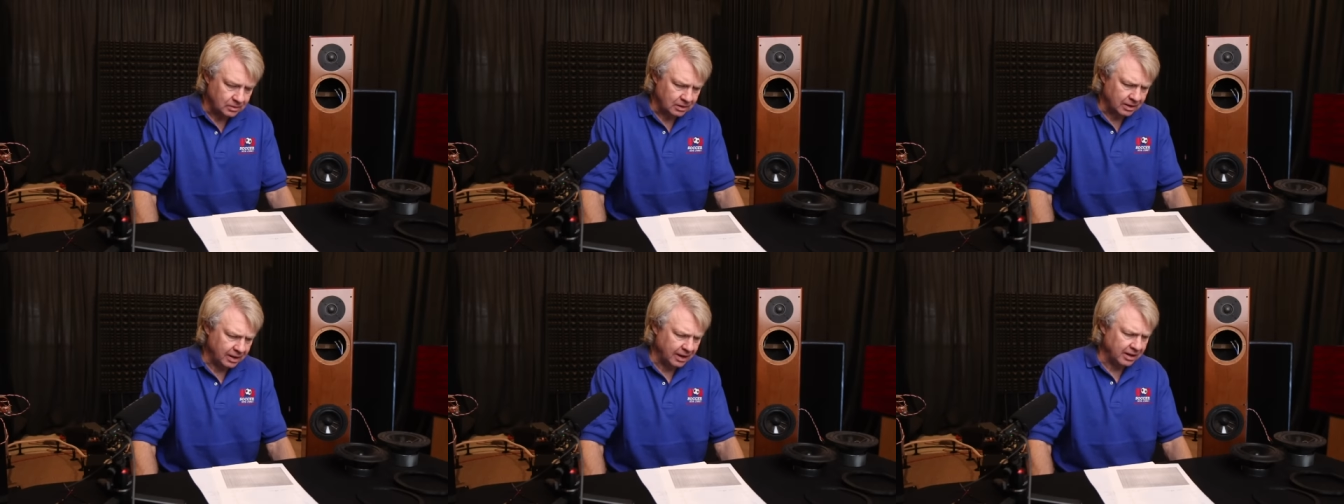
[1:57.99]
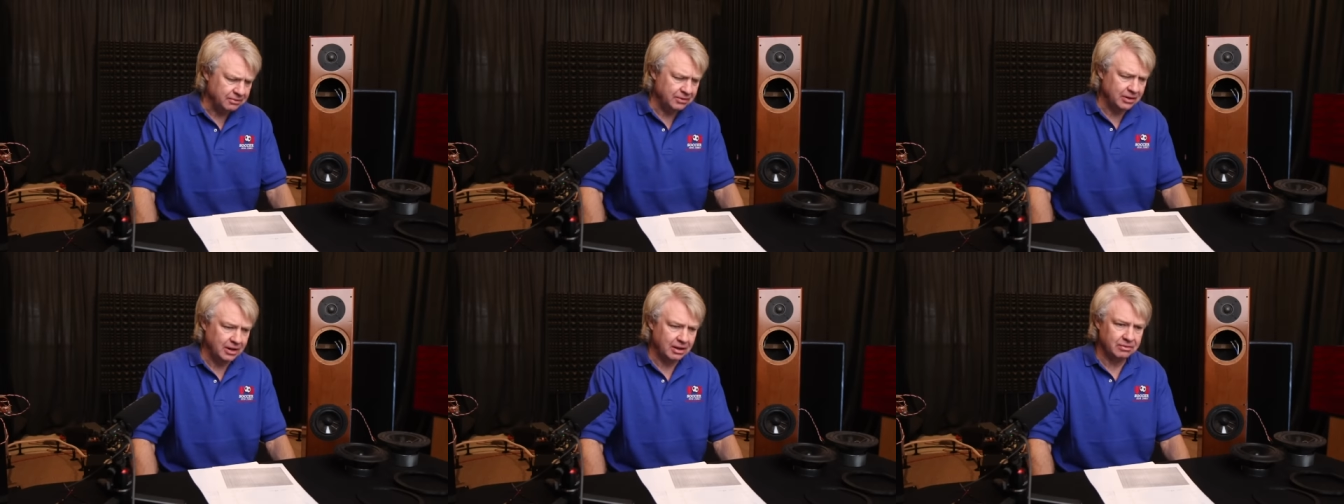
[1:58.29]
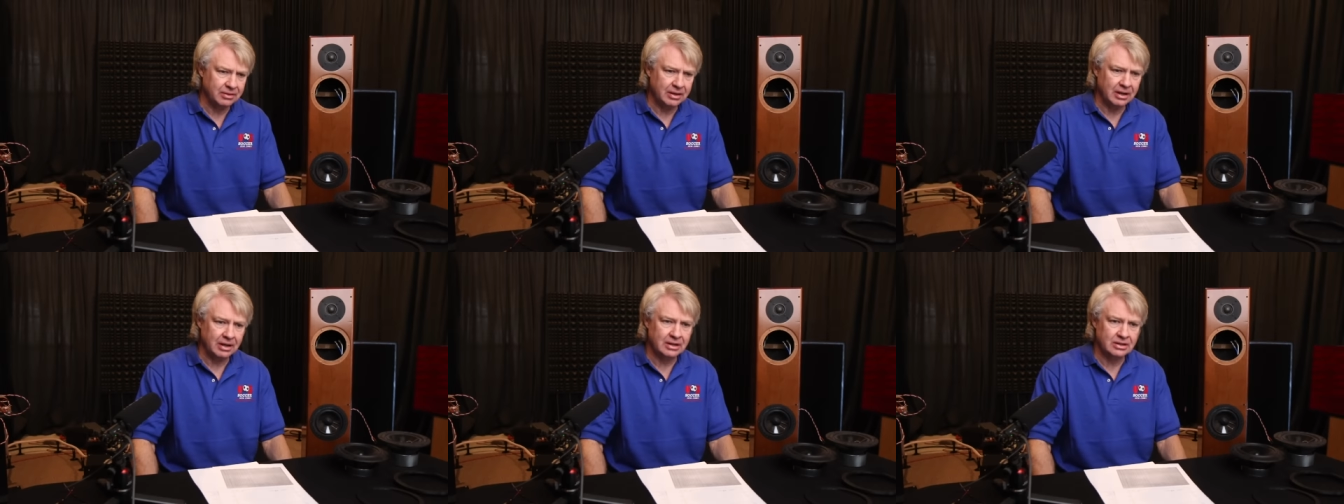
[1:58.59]
I even
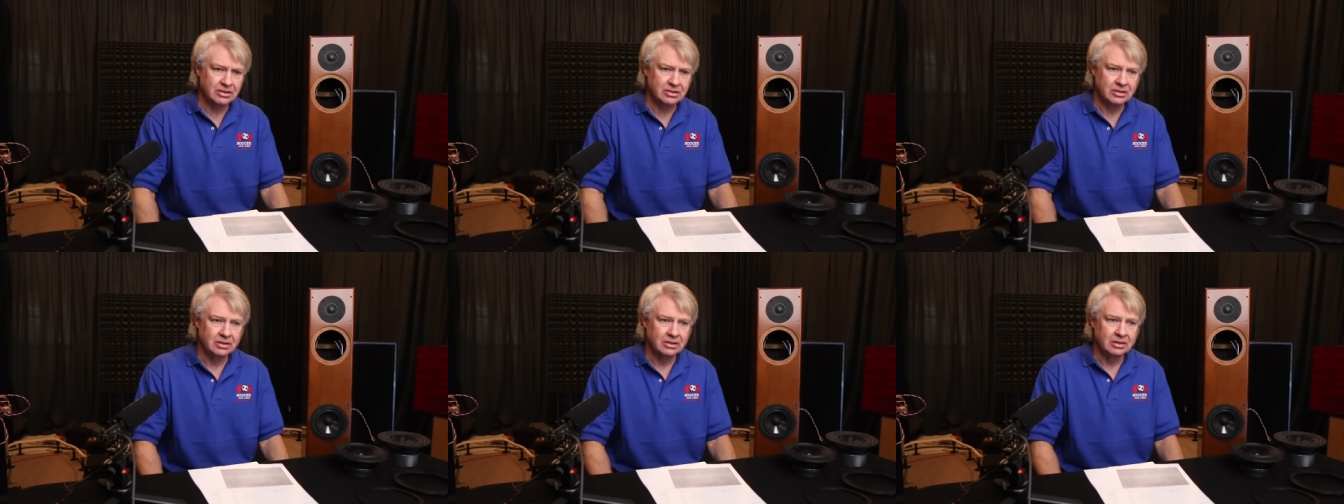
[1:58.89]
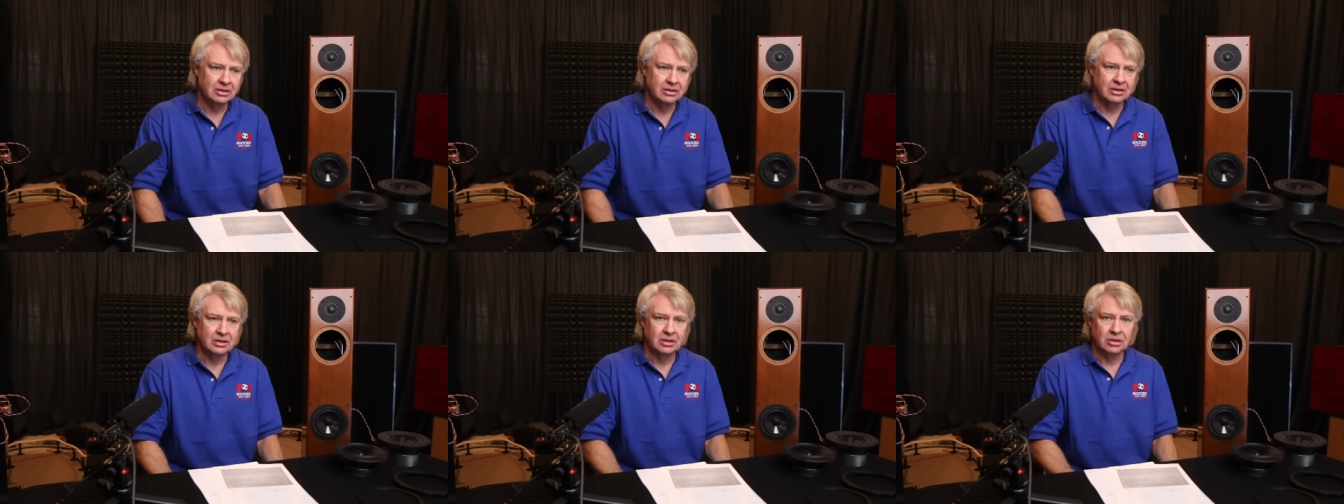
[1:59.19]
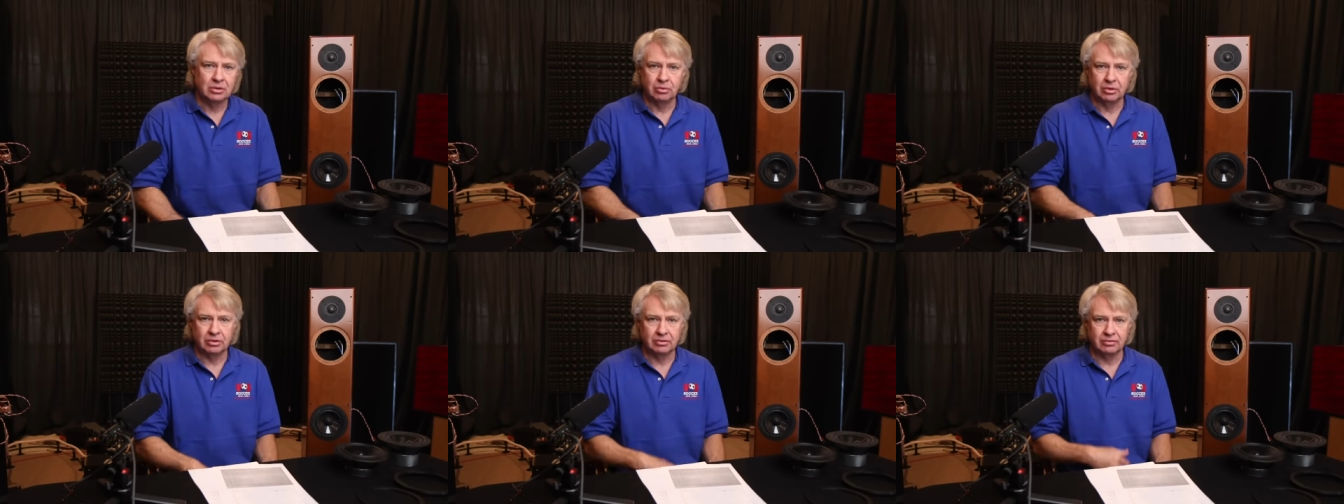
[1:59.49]
have guys
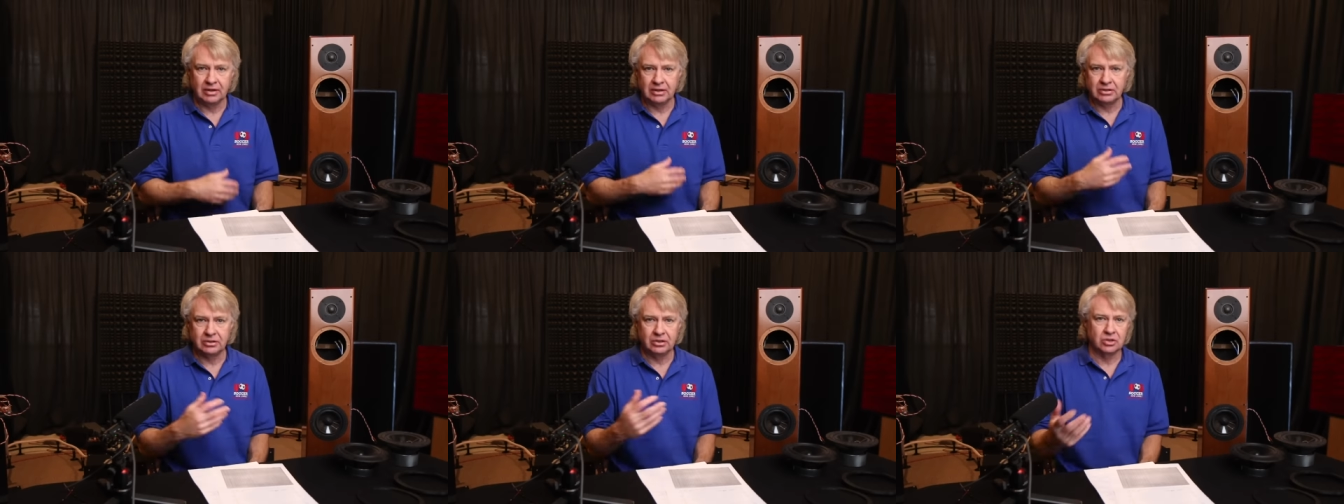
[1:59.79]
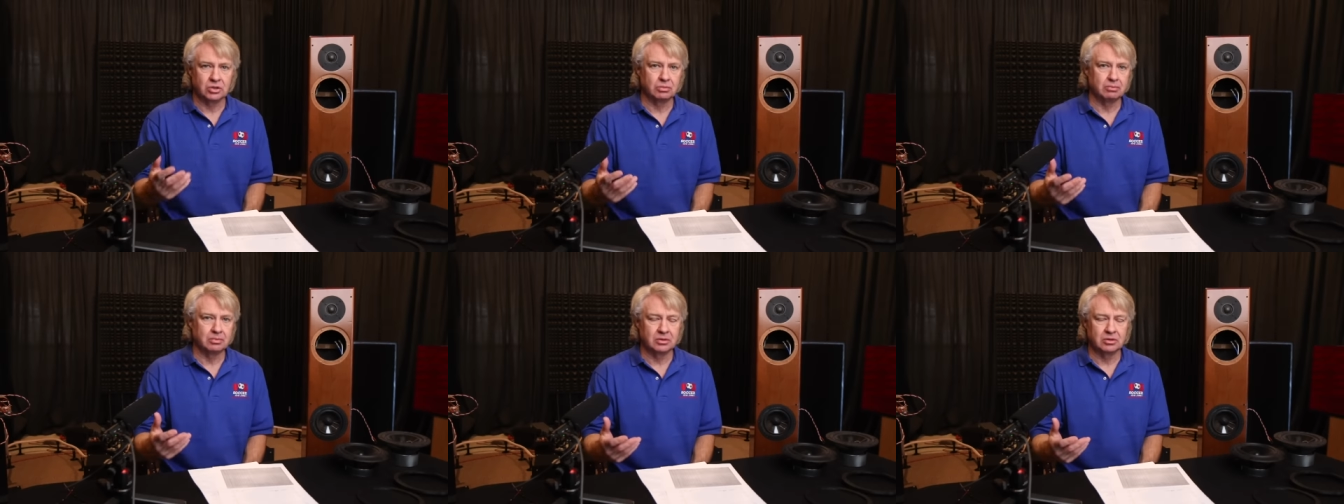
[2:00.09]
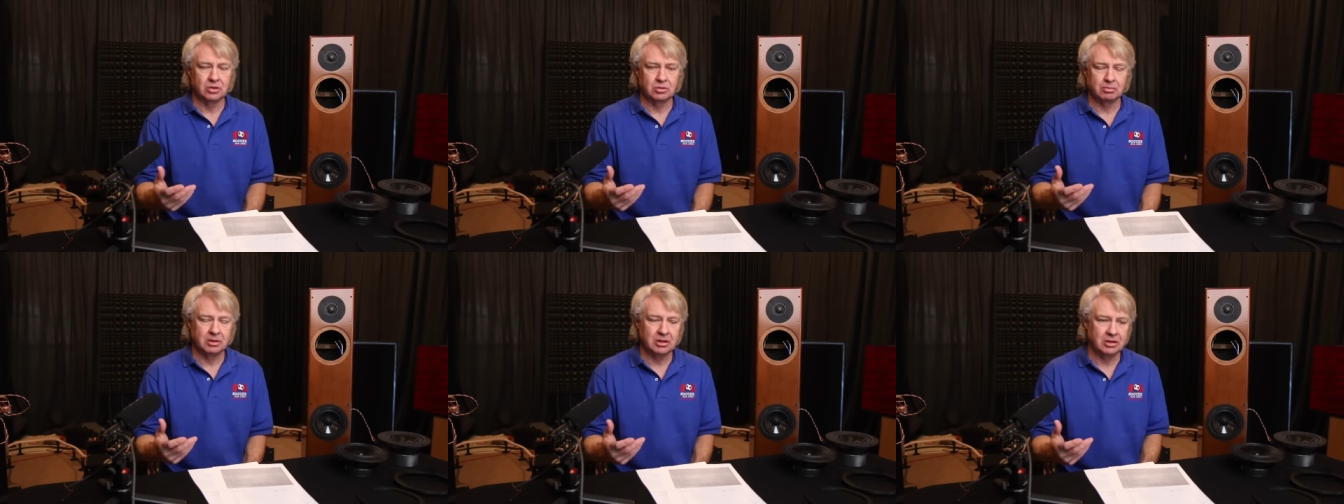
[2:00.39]
with vintage
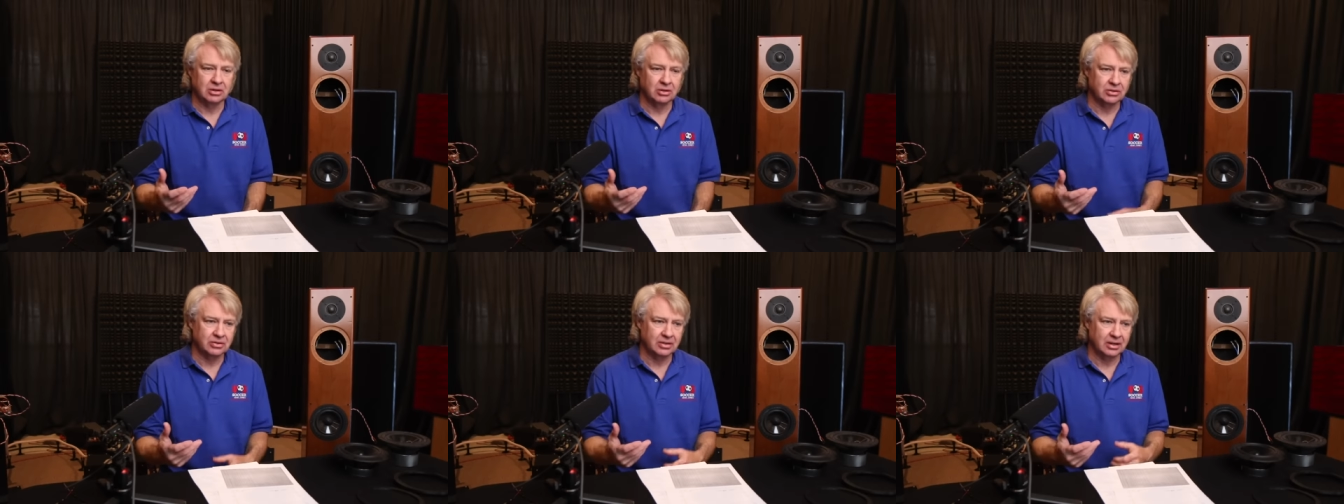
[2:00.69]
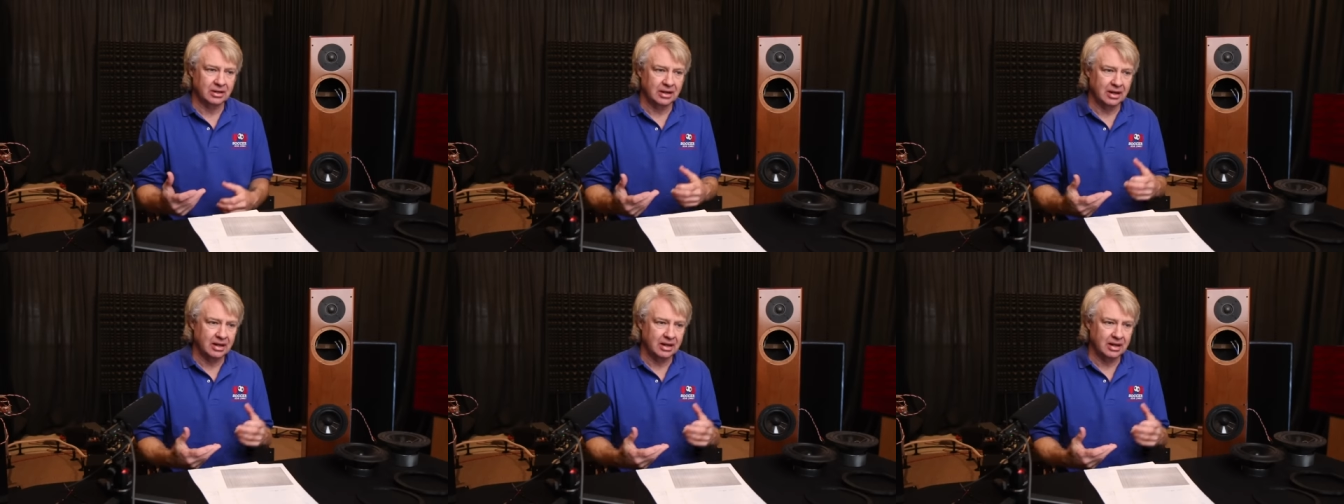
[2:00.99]
speakers saying,